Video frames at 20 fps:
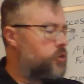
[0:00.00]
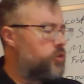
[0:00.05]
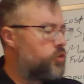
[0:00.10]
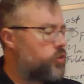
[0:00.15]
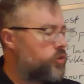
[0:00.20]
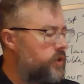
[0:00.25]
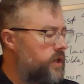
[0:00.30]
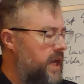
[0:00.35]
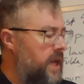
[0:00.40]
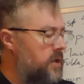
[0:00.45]

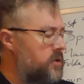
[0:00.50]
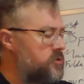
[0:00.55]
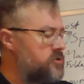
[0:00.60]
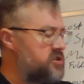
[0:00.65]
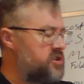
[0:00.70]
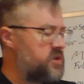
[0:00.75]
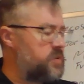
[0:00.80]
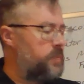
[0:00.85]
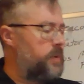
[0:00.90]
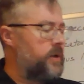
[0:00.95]
Creator
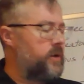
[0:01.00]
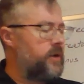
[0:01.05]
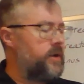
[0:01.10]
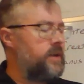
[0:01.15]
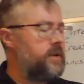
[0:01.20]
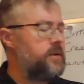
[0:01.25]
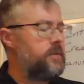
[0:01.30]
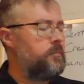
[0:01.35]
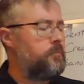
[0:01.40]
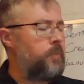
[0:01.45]

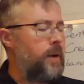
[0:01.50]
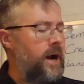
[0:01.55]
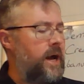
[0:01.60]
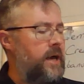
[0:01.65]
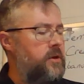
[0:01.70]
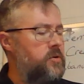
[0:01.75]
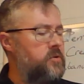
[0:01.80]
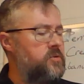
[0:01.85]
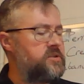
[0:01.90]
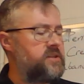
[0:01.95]
Spirit,
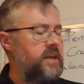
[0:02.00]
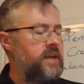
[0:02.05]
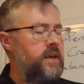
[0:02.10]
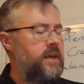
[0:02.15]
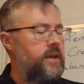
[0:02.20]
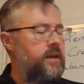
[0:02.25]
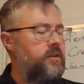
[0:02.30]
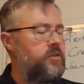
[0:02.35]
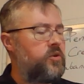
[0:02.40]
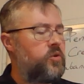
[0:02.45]
by whose
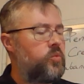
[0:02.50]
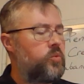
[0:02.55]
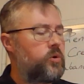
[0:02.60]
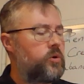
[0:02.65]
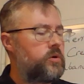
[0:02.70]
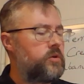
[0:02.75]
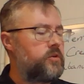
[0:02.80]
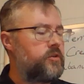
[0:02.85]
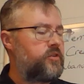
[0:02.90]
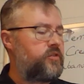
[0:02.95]
aid the
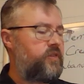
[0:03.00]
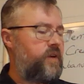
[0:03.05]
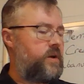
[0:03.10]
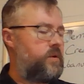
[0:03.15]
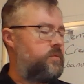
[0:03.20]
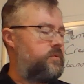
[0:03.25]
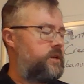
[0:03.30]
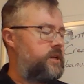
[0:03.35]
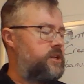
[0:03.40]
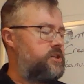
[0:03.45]
world's
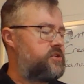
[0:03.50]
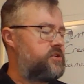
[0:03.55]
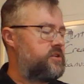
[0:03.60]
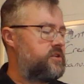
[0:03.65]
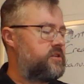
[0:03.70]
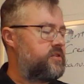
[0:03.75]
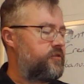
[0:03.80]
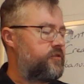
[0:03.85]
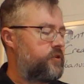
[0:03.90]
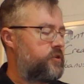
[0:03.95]

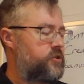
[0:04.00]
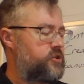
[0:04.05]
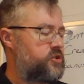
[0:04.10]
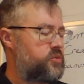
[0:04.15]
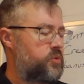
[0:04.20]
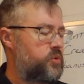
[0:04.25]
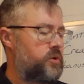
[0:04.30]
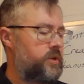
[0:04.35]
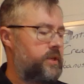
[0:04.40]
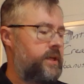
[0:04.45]
foundations
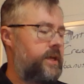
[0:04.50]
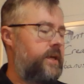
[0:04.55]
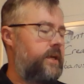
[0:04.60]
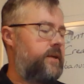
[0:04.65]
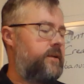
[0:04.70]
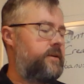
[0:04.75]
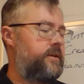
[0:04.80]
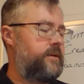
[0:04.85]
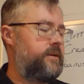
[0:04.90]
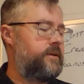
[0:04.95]
first were
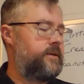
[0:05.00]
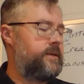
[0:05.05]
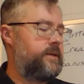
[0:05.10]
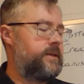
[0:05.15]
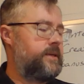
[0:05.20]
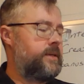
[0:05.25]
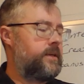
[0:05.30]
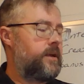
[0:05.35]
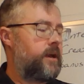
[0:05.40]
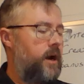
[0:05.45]
laid,
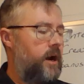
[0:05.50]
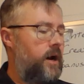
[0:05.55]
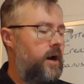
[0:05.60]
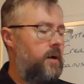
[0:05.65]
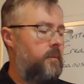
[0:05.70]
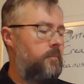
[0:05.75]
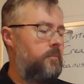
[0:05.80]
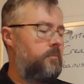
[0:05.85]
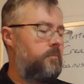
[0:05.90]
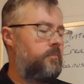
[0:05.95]

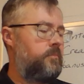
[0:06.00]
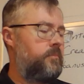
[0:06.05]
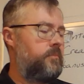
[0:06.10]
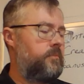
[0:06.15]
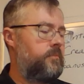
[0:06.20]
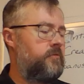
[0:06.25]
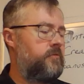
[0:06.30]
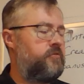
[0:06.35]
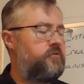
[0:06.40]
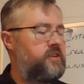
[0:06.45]
come,
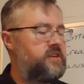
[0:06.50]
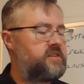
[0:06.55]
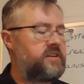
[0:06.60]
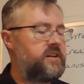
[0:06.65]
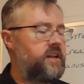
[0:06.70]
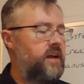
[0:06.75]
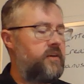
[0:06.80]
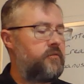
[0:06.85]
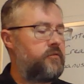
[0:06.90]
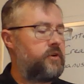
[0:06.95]

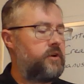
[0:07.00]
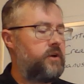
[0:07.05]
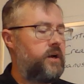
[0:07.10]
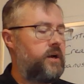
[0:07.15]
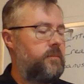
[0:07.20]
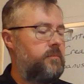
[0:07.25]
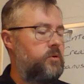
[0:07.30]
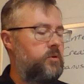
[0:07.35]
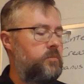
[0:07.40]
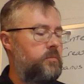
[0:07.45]
visit every
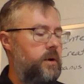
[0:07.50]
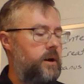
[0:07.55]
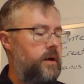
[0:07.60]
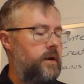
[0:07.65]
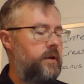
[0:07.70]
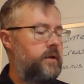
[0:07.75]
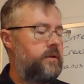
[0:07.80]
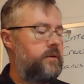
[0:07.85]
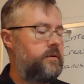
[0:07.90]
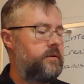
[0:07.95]
humble
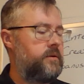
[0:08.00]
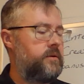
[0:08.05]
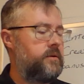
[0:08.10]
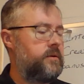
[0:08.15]
mind.